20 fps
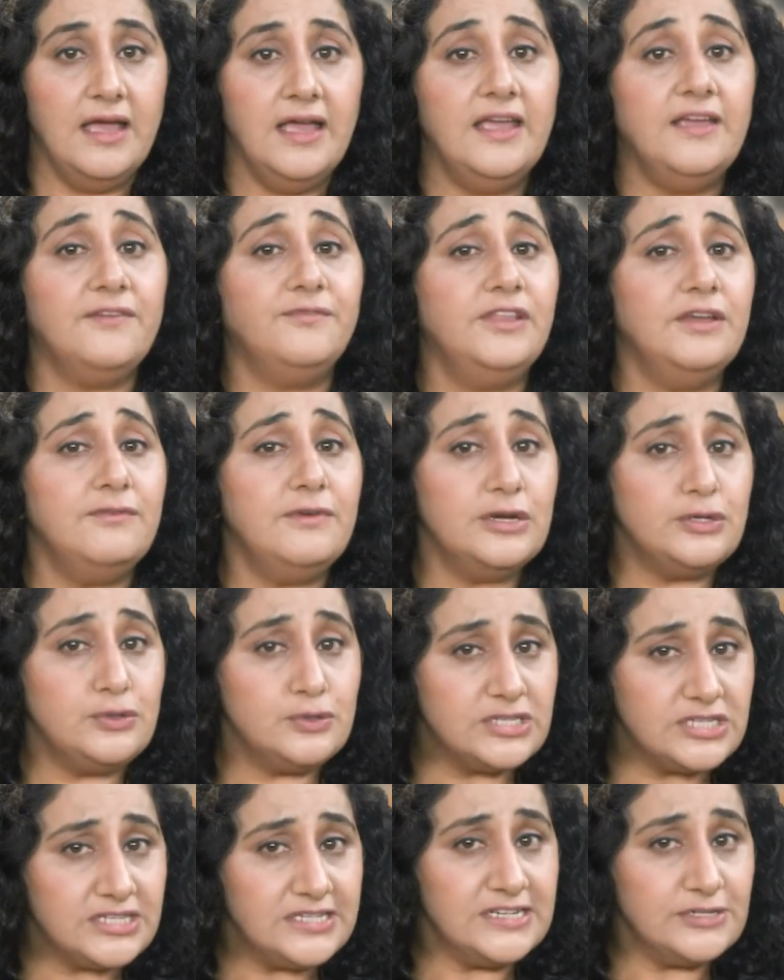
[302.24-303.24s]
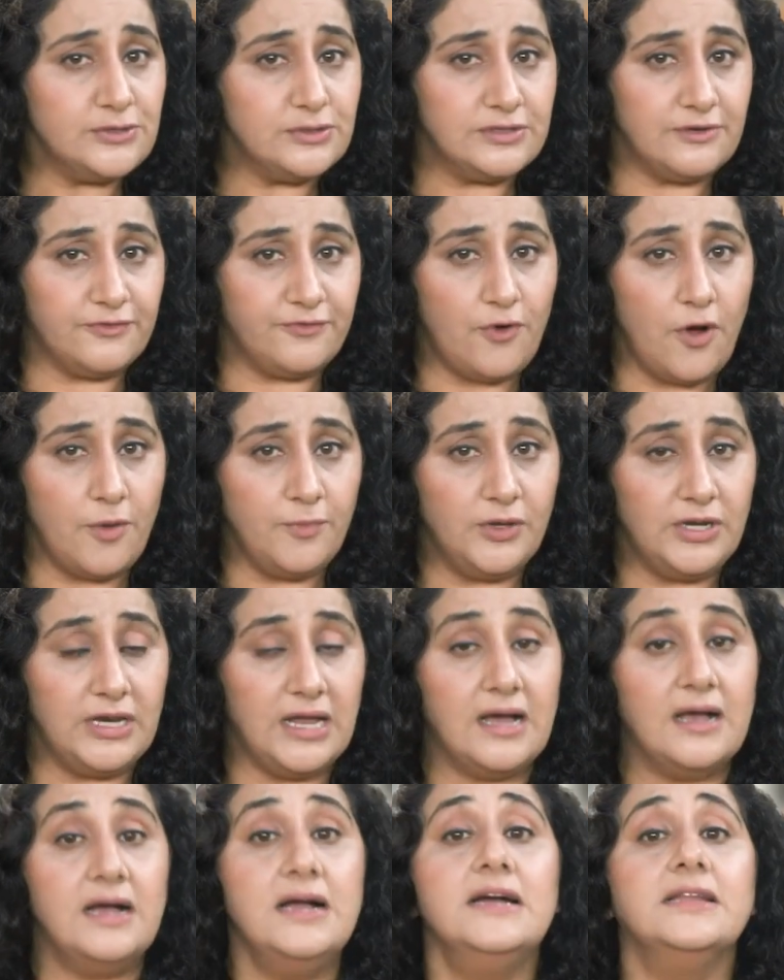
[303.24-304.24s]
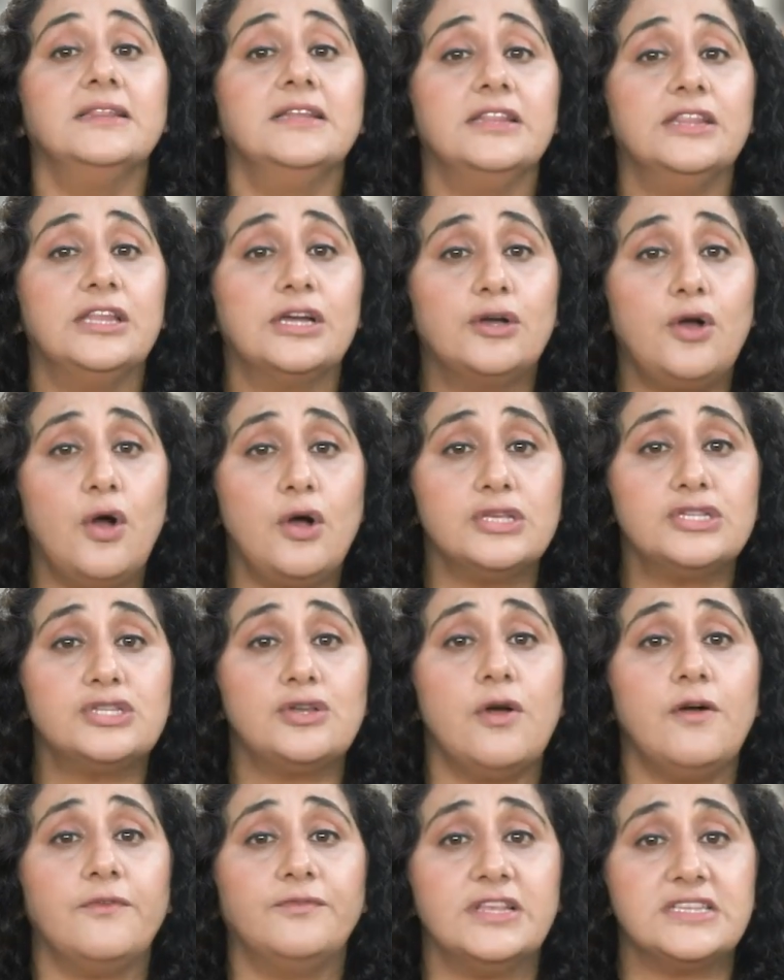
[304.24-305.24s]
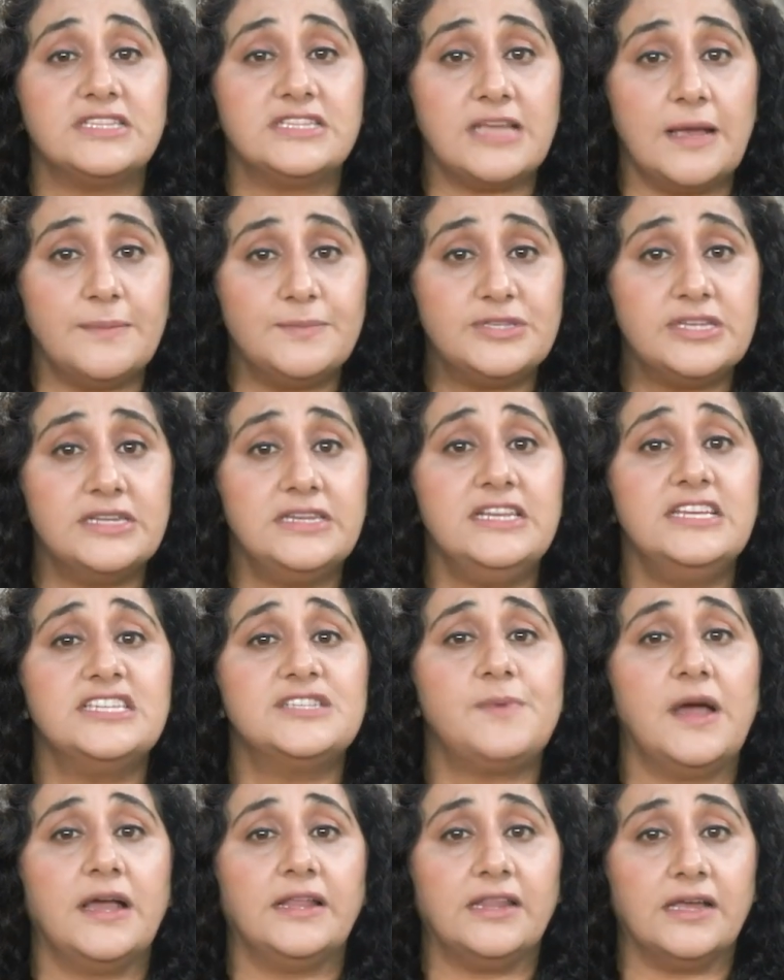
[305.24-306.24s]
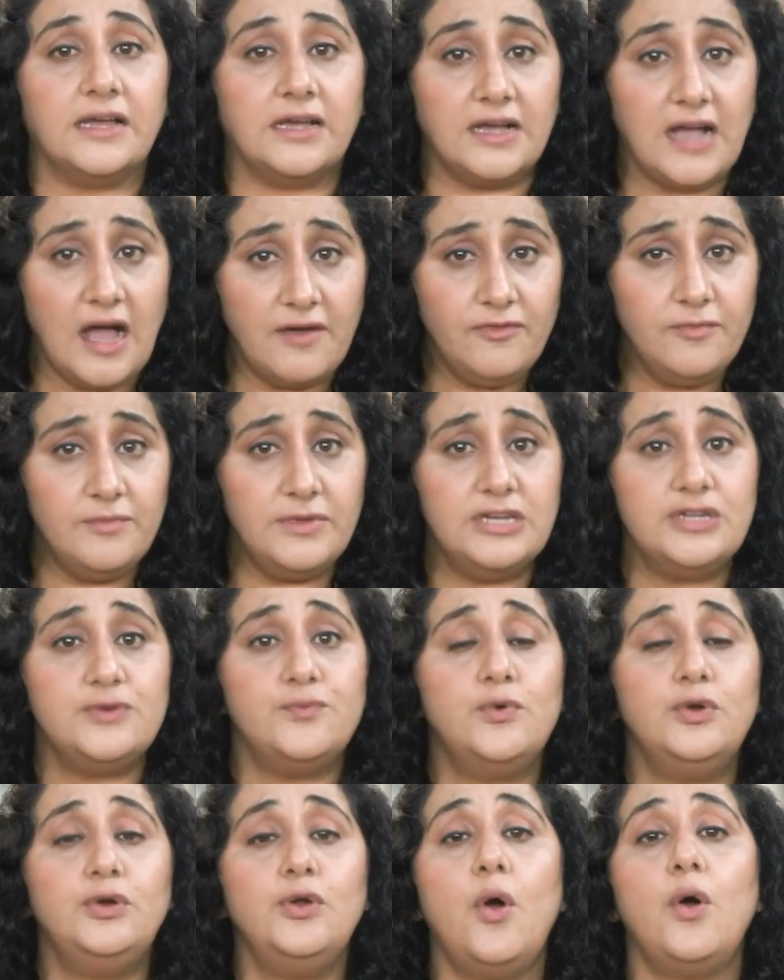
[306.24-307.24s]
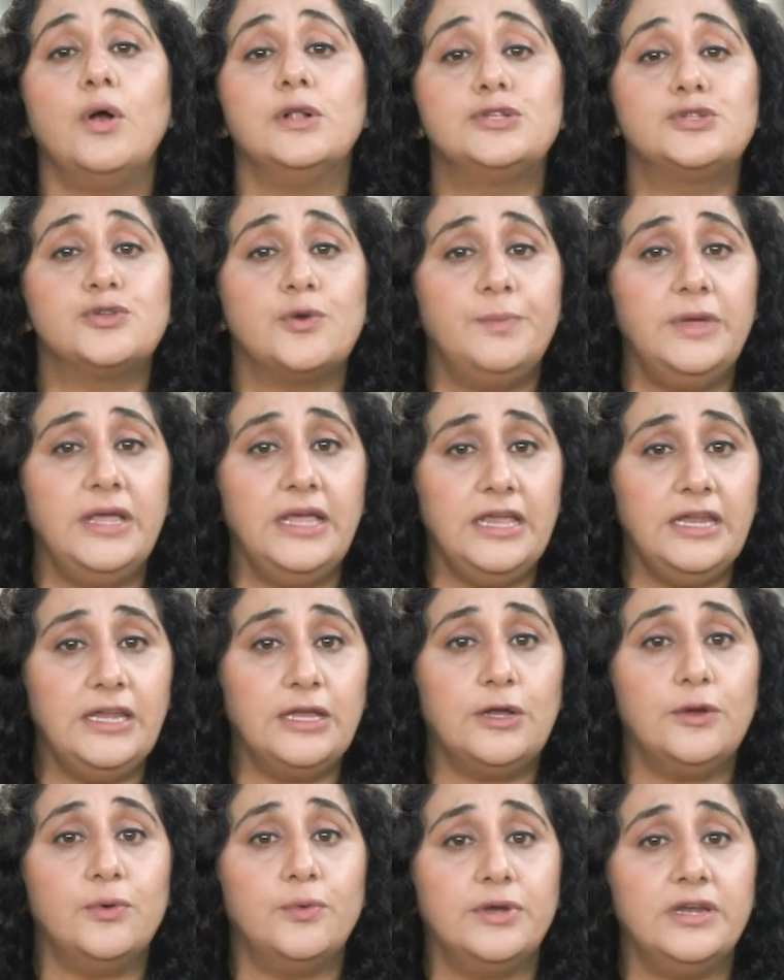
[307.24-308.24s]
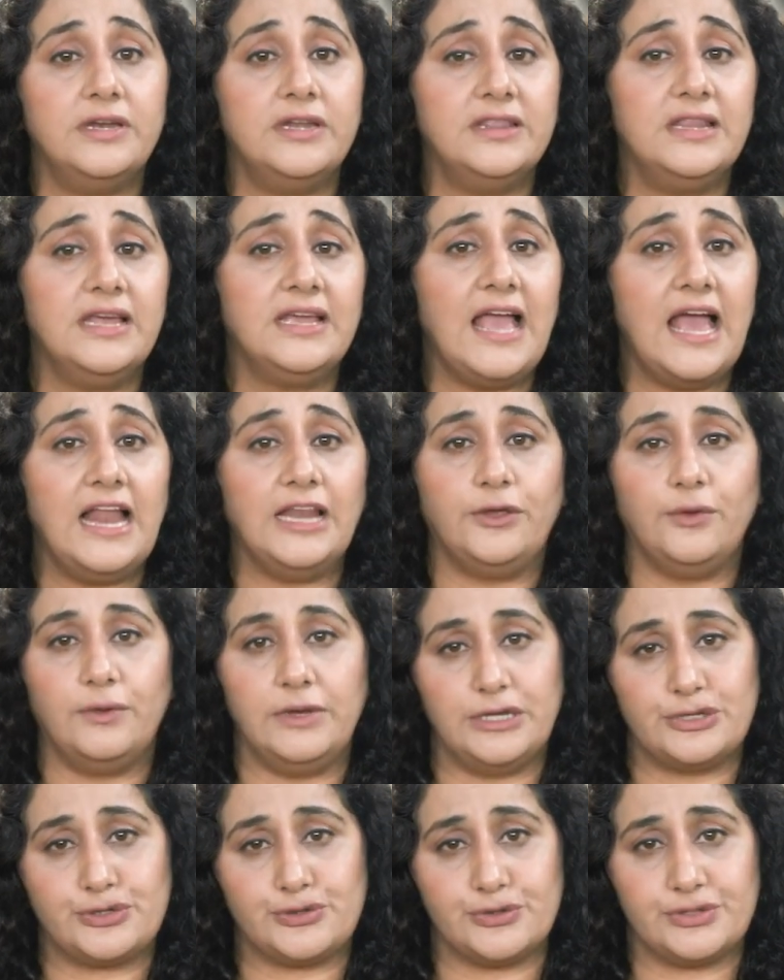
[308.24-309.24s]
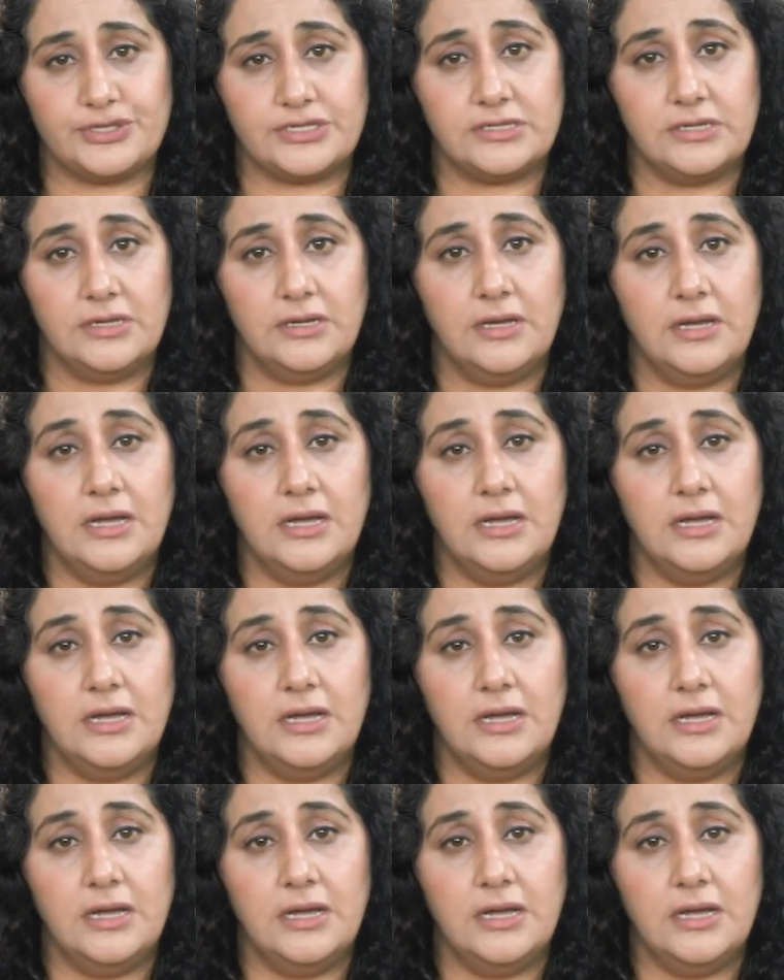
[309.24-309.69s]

If they were to stick to the formula, then the cost of the subsidies by the government would also be included in the calculations.